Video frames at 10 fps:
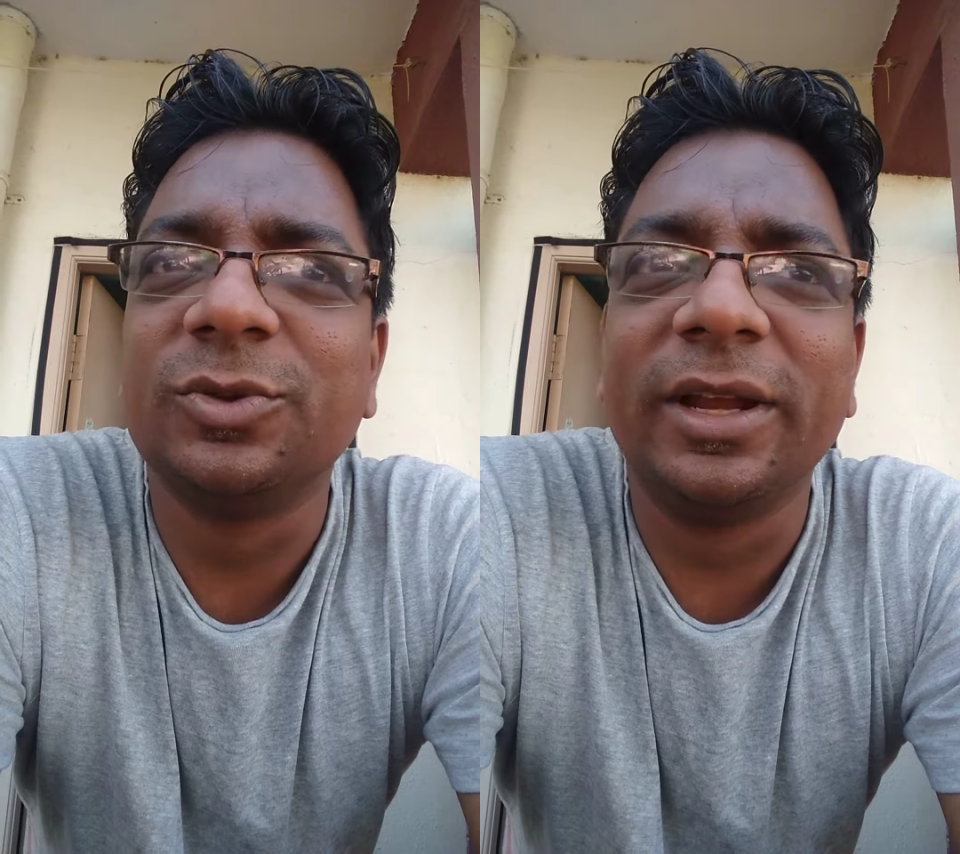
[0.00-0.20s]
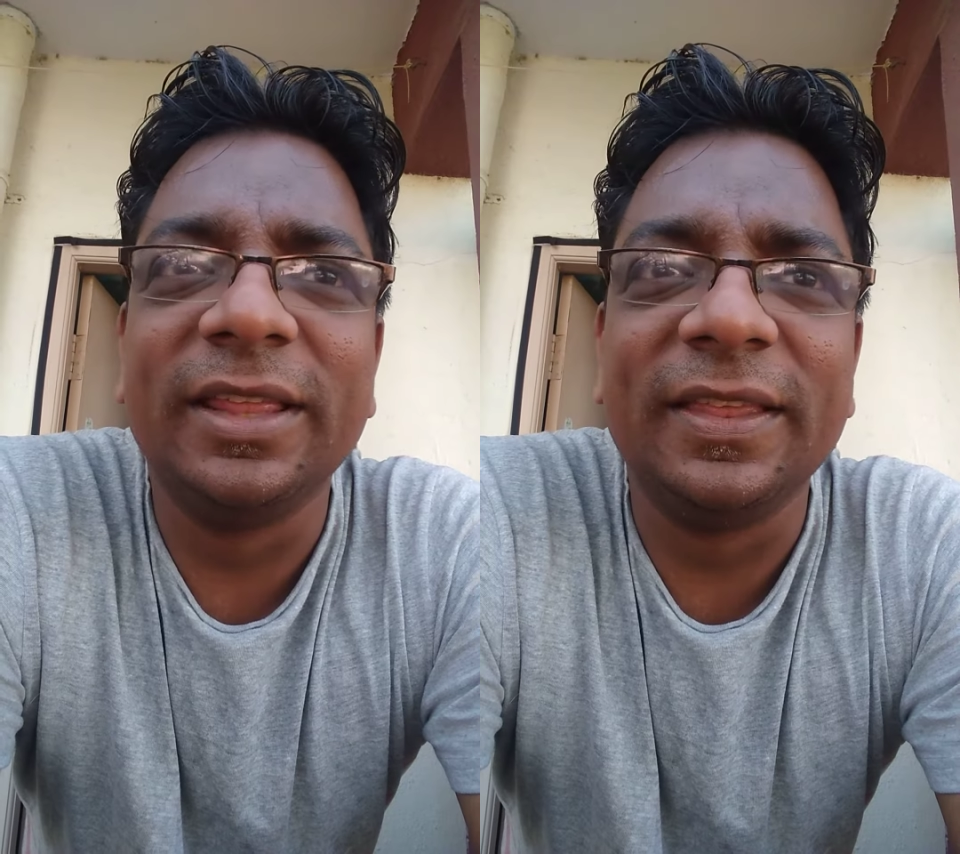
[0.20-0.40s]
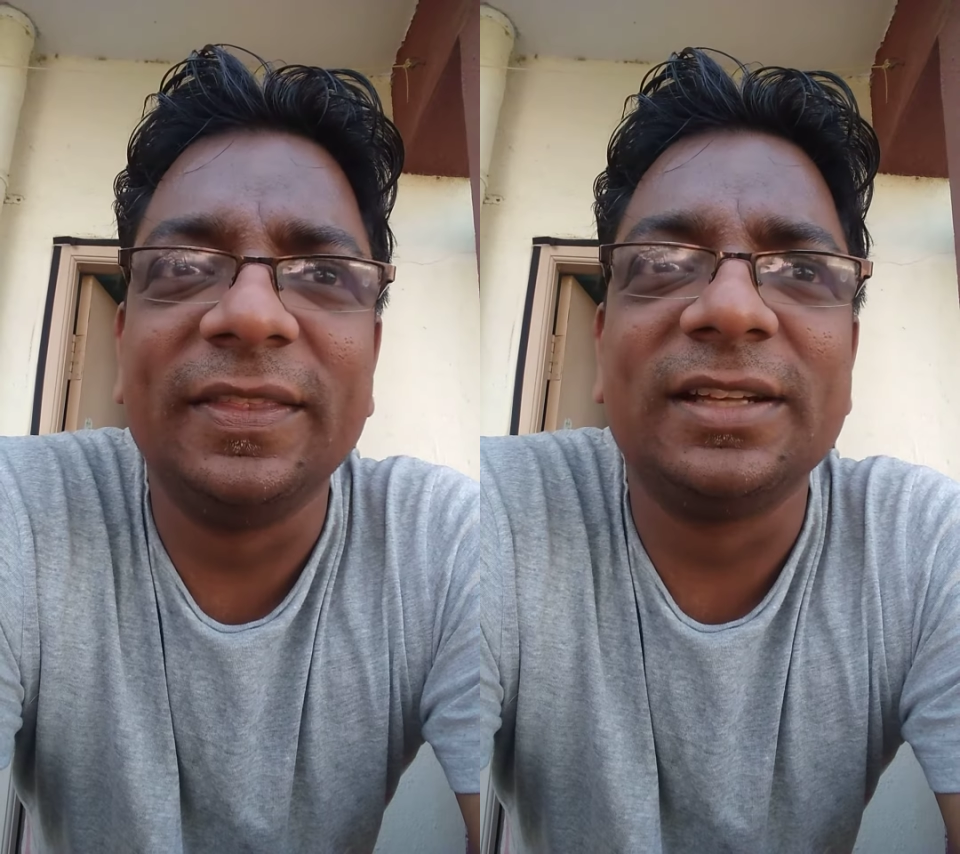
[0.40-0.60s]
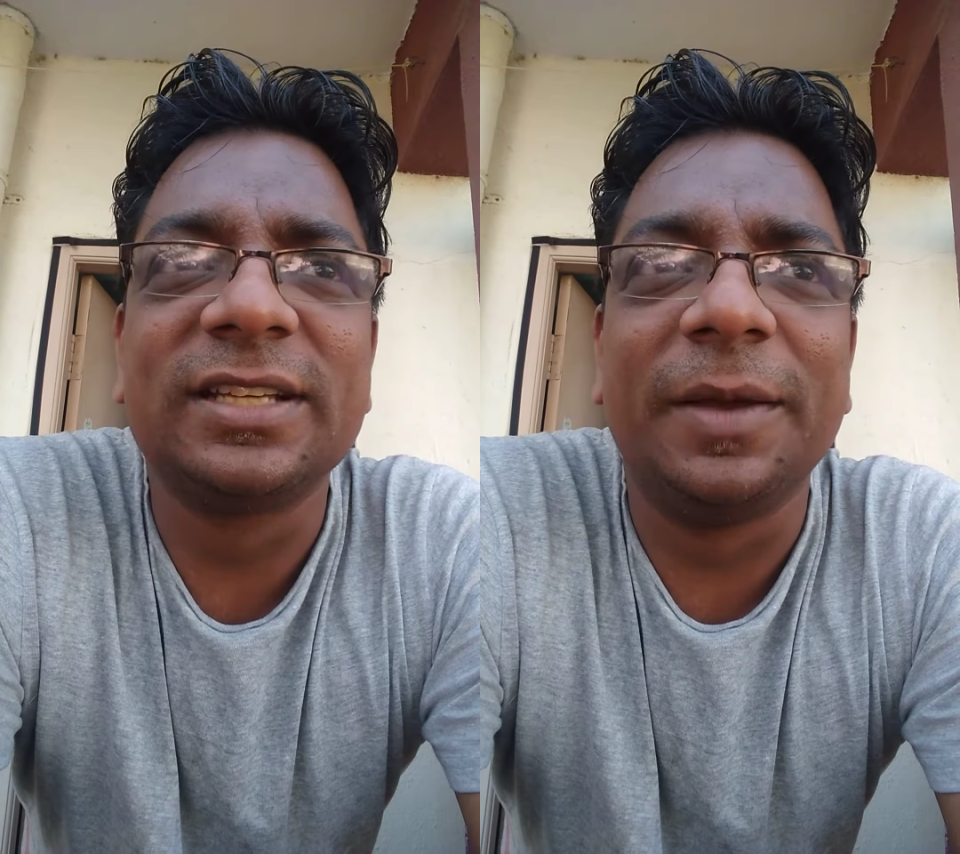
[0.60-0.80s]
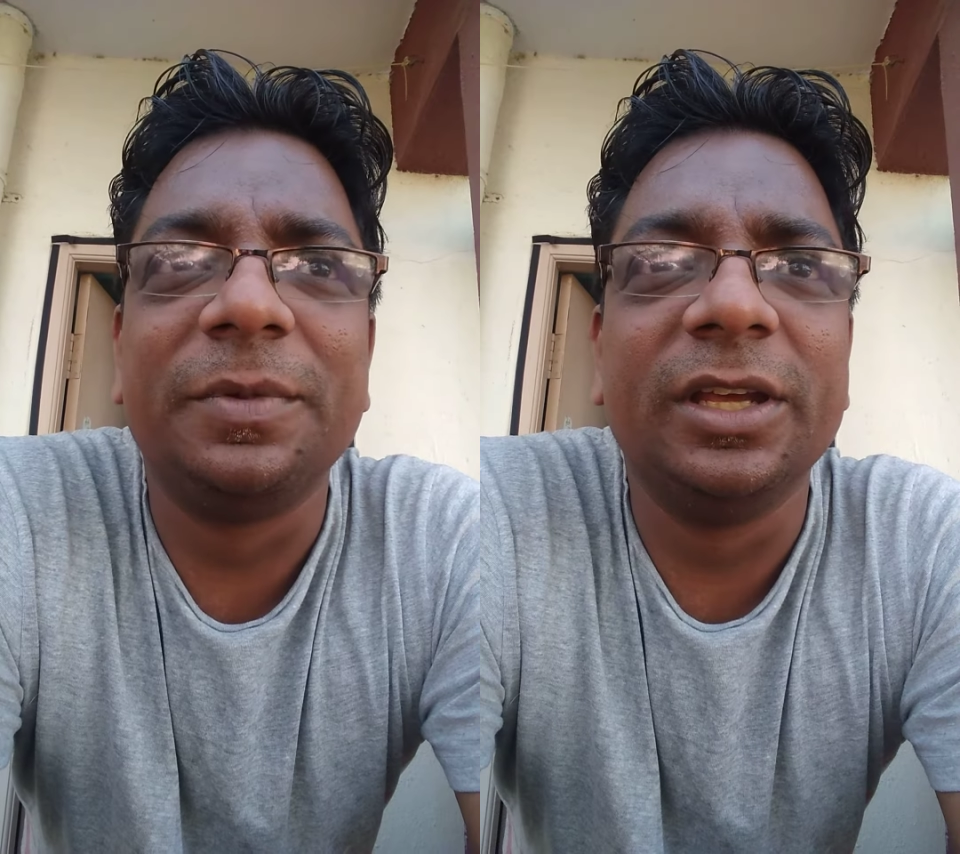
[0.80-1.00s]
or anything that's
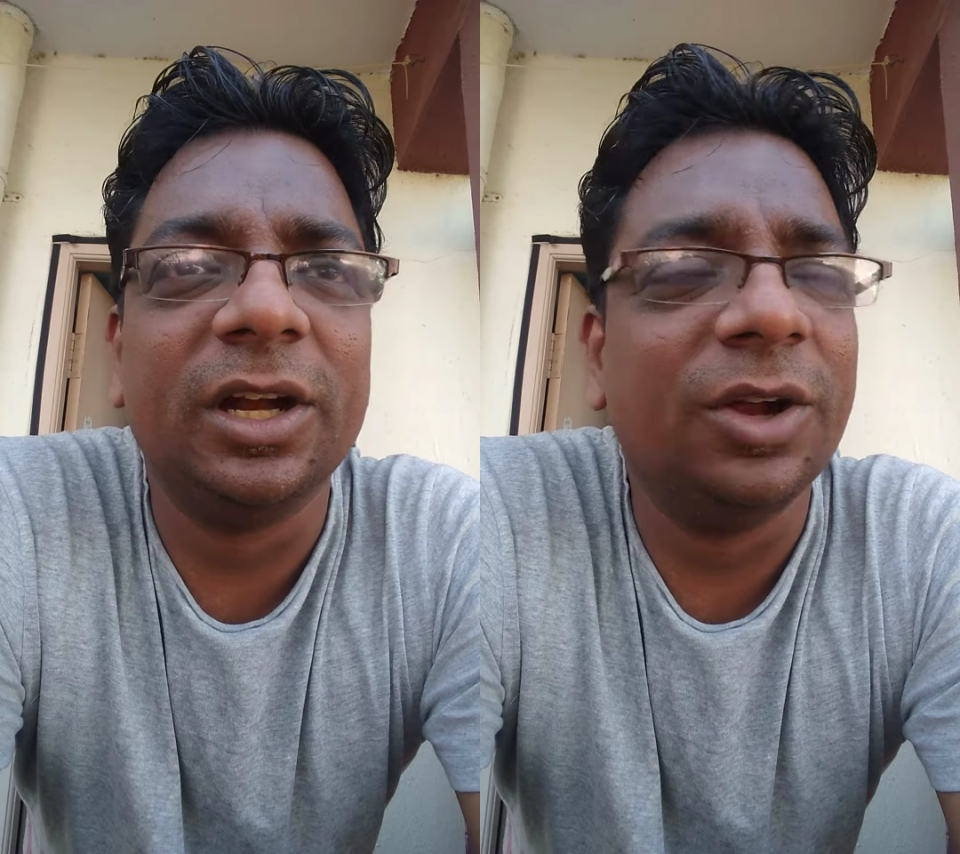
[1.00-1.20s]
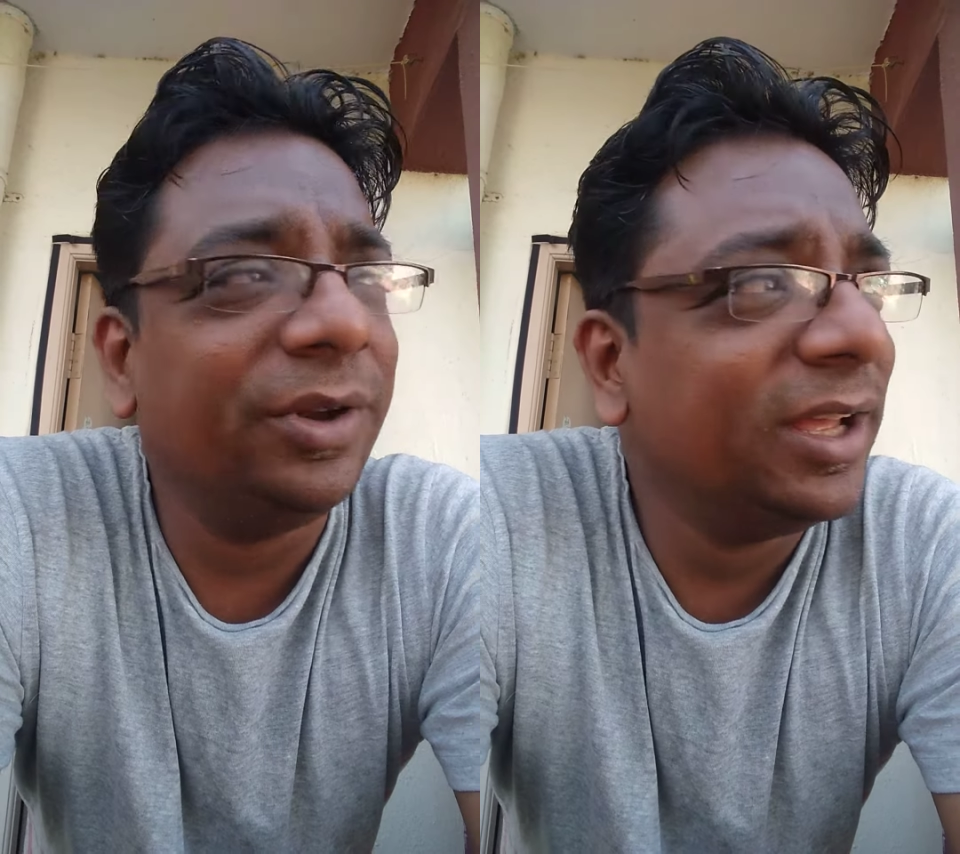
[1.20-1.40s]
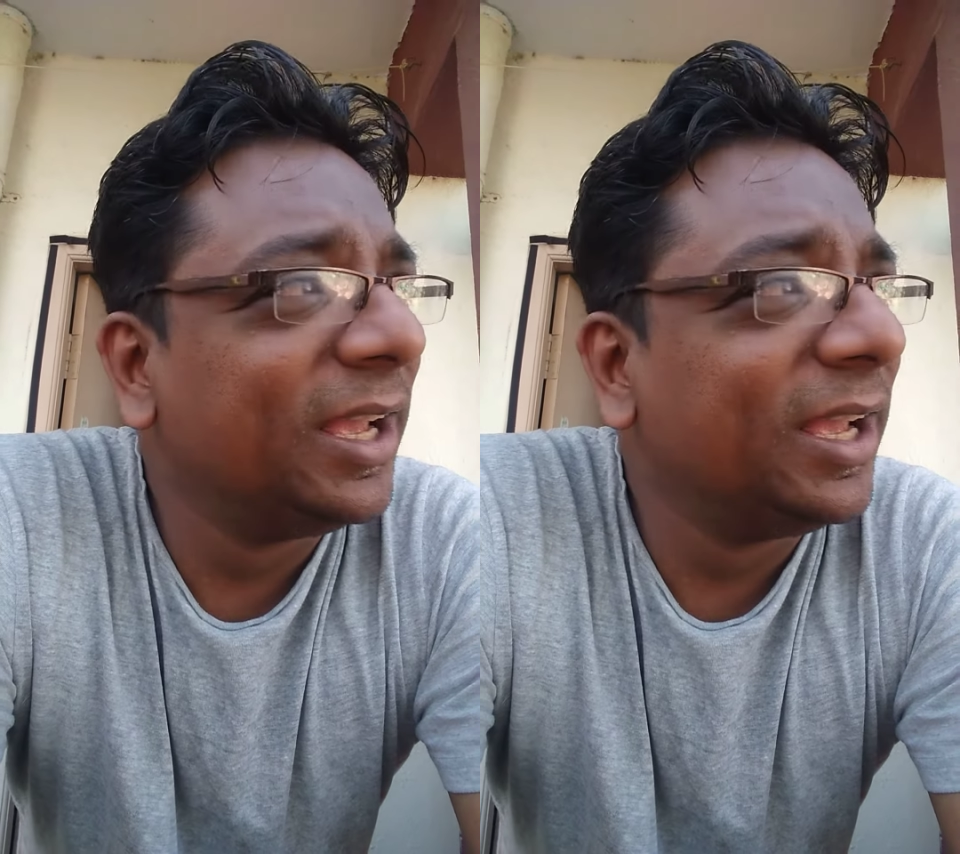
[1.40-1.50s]
happening around.